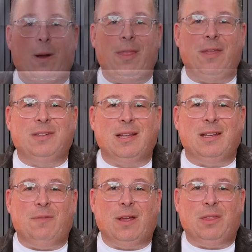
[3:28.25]
of the
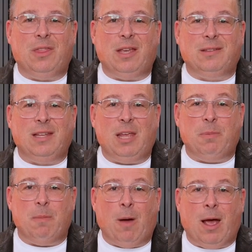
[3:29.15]
significant things to
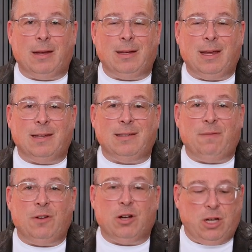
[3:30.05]
keep in mind is
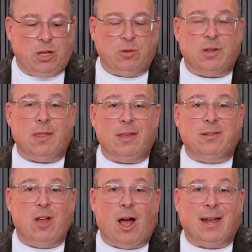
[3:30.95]
if you're going to use
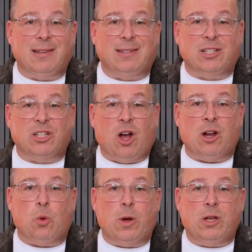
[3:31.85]
this docking station
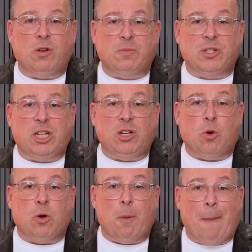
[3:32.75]
on a Windows machine
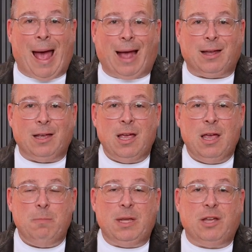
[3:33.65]
or a Mac,
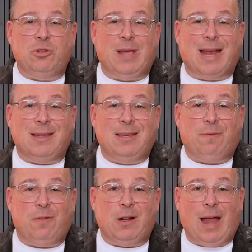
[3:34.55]
because you get
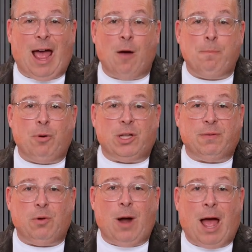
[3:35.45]
different outputs
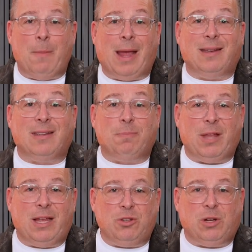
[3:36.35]
for how many
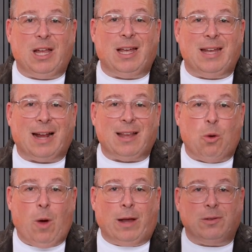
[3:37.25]
displays you can connect
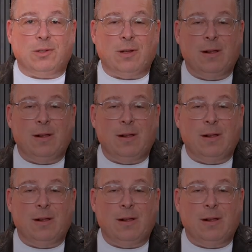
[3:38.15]
at once.